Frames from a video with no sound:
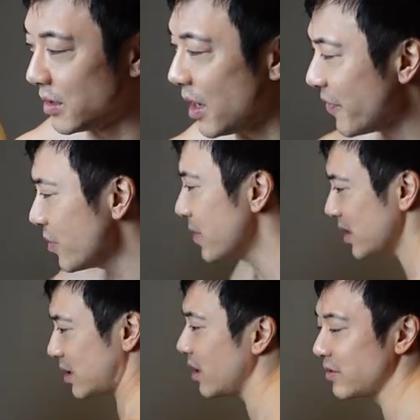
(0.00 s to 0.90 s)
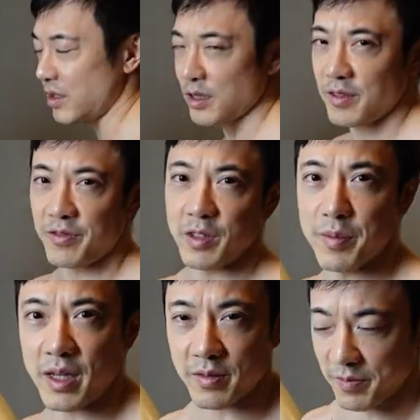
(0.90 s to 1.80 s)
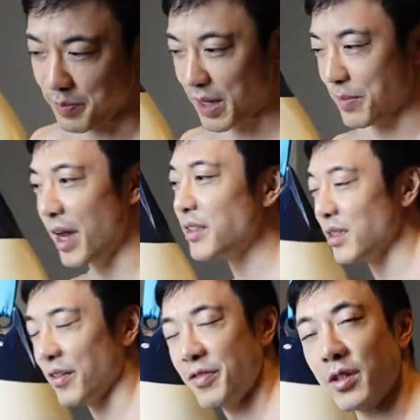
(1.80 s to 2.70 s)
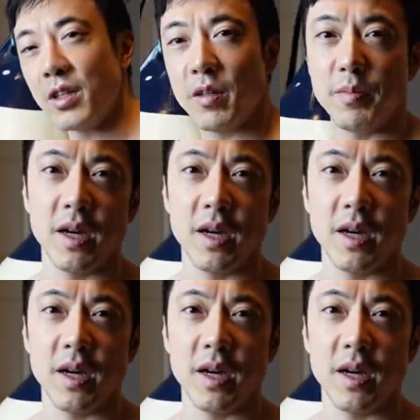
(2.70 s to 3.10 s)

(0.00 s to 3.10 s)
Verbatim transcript: not for myself just to feel my, make myself feel good,